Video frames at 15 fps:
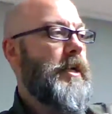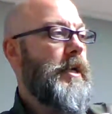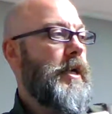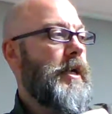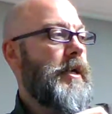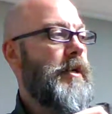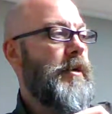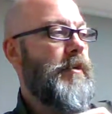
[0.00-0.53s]

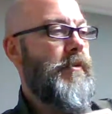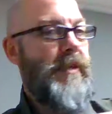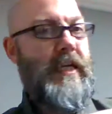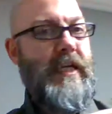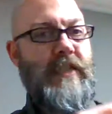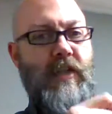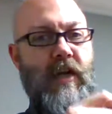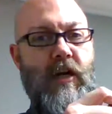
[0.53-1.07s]
Uh,
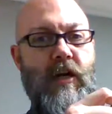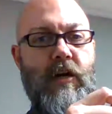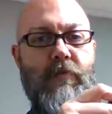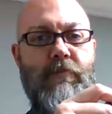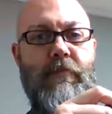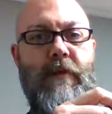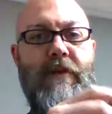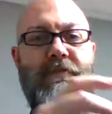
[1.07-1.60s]
these
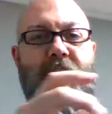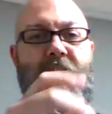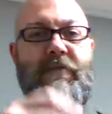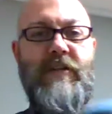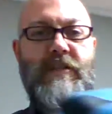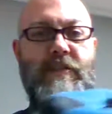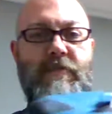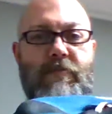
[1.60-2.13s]
are my
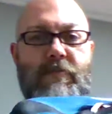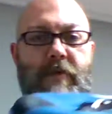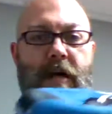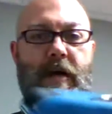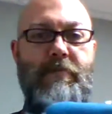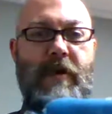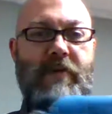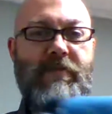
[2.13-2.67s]
favorites
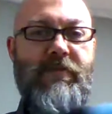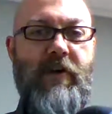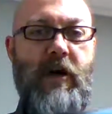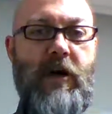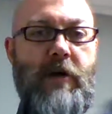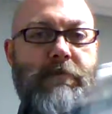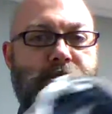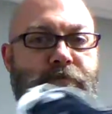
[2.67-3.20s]
uh, by
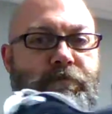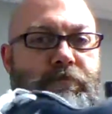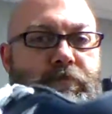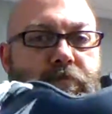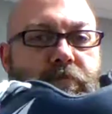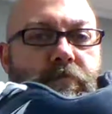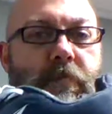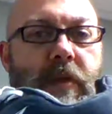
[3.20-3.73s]
far.
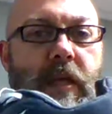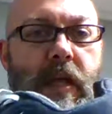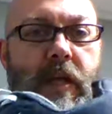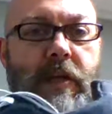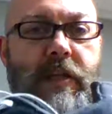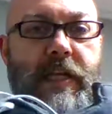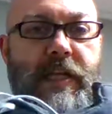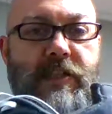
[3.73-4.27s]

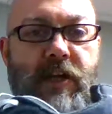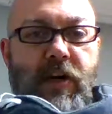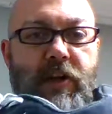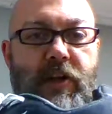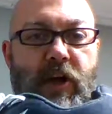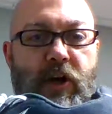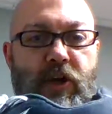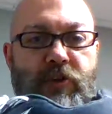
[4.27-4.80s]
These are
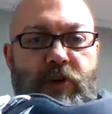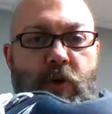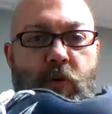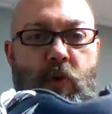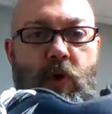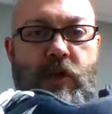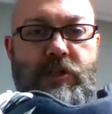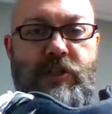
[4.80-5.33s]
the Altra
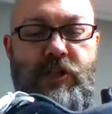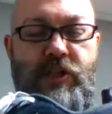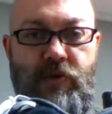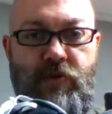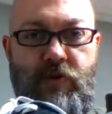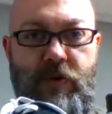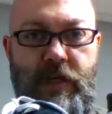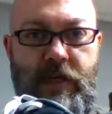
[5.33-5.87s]
1
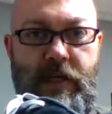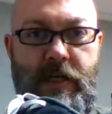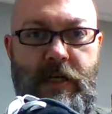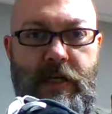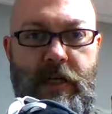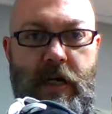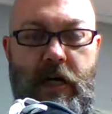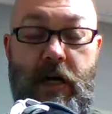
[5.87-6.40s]
2,
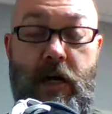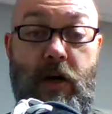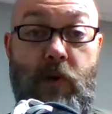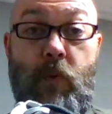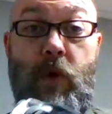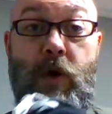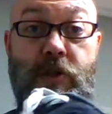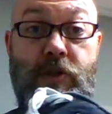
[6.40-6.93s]
uh,
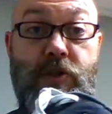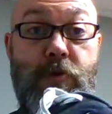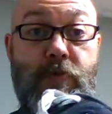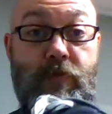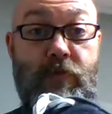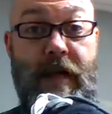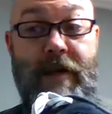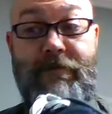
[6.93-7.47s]
1
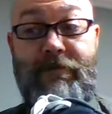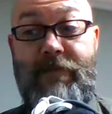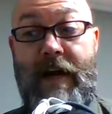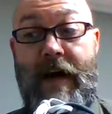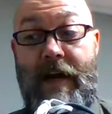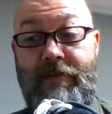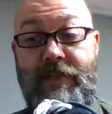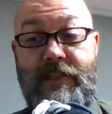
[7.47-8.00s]

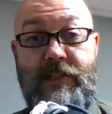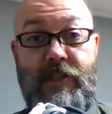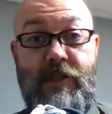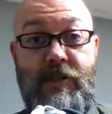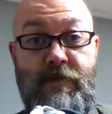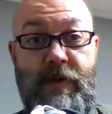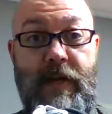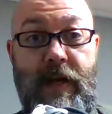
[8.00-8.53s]
2.5,
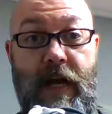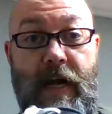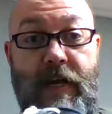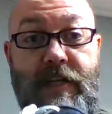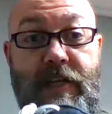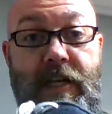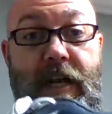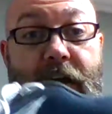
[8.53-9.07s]
excuse me. I
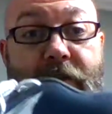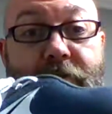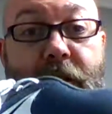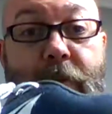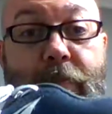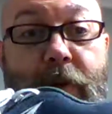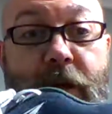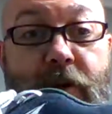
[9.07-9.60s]
did have
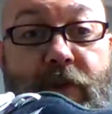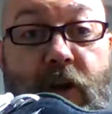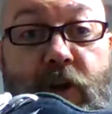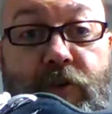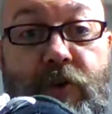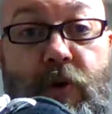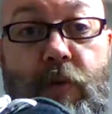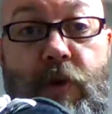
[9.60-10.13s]
a pair of the
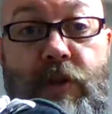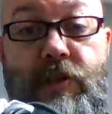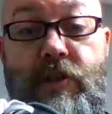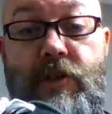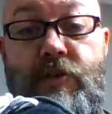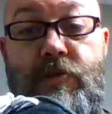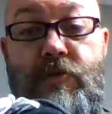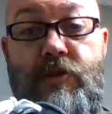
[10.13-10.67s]
Altra 1
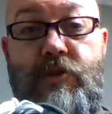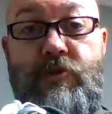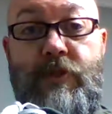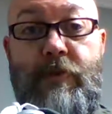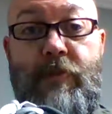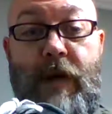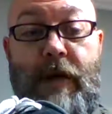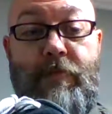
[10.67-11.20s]
2s, which was
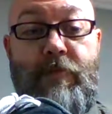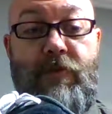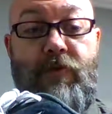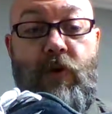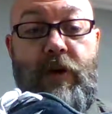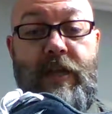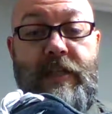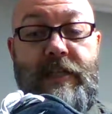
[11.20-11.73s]
the brand
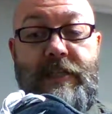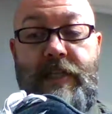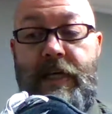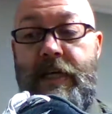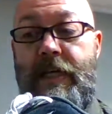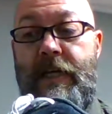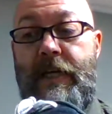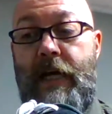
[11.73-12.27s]
before this.
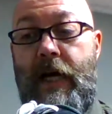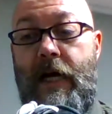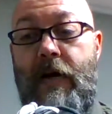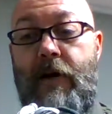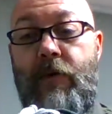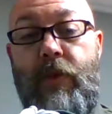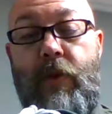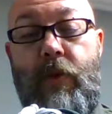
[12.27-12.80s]

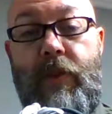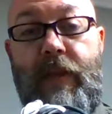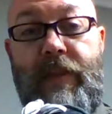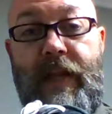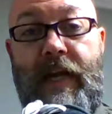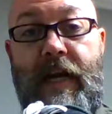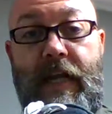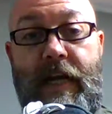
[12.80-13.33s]
Uh, the, the
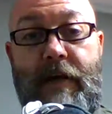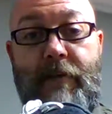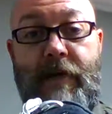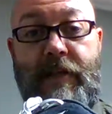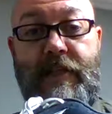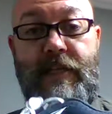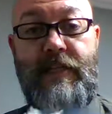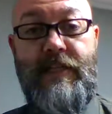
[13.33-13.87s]
thing I like
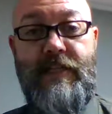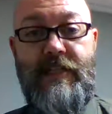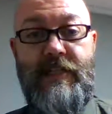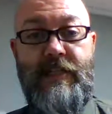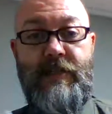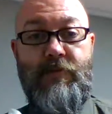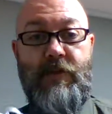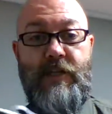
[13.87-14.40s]
about this is
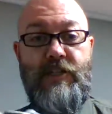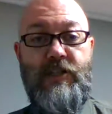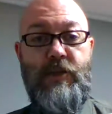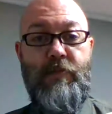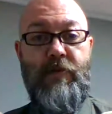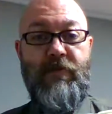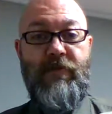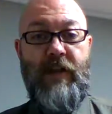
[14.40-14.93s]
this one is
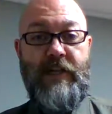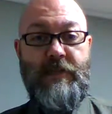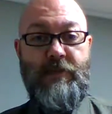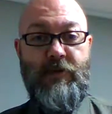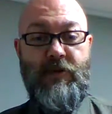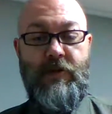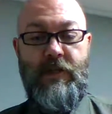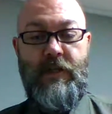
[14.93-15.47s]
super
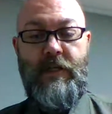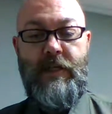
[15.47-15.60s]
flexible